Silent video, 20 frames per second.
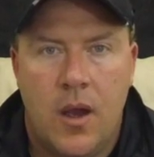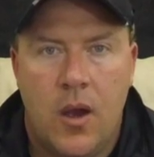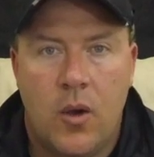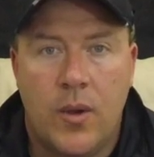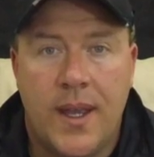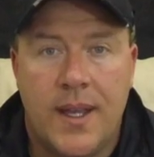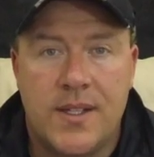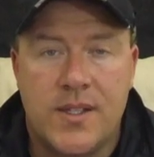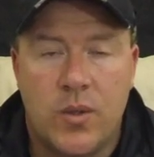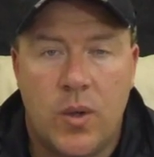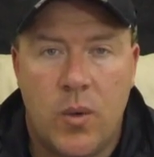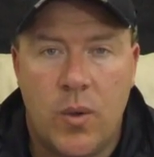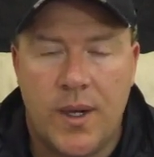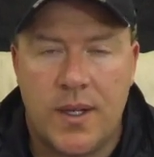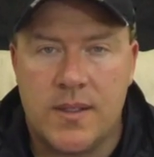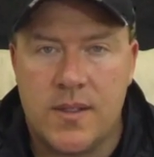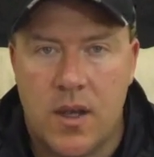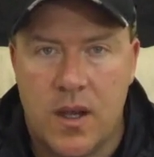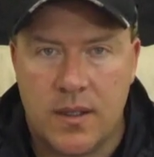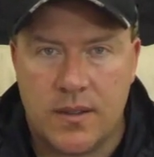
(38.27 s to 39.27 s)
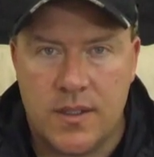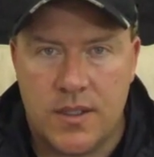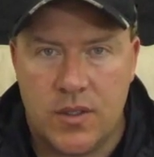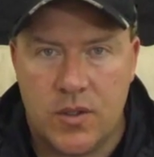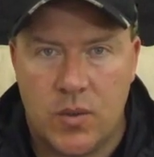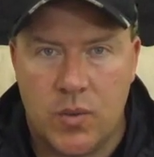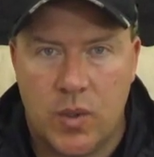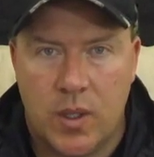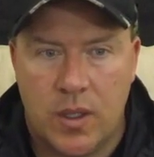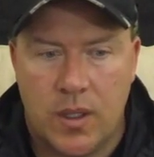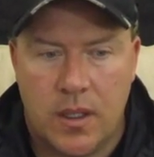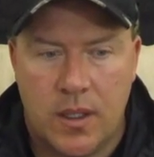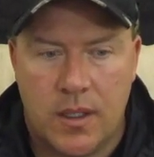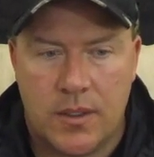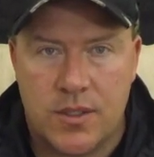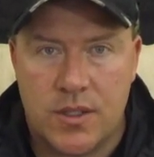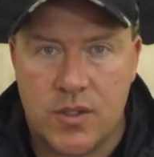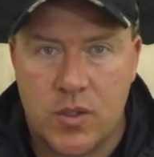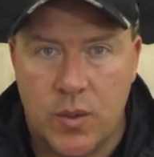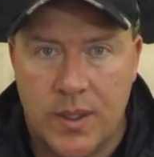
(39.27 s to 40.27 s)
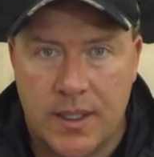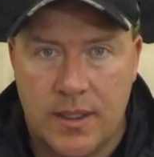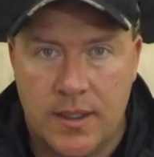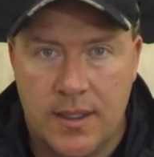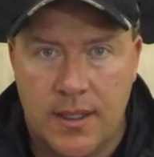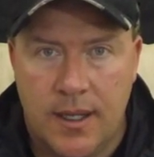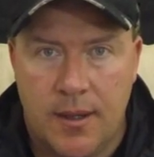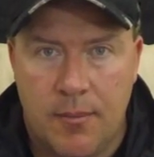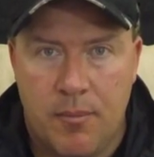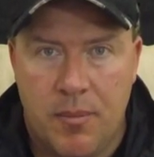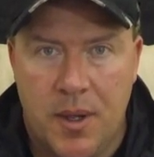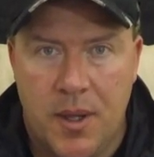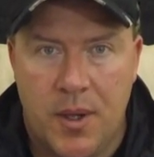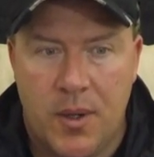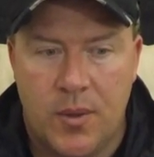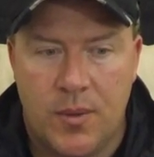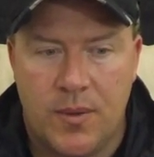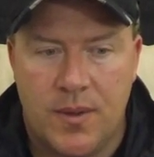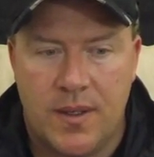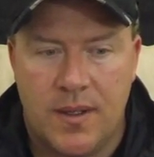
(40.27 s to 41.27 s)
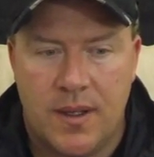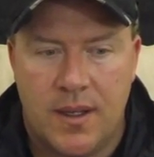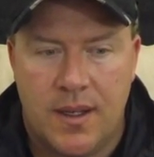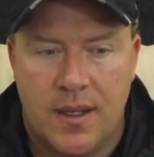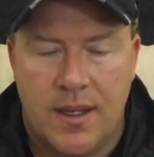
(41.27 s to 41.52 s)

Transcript: Okay, so I want to talk to you just quickly about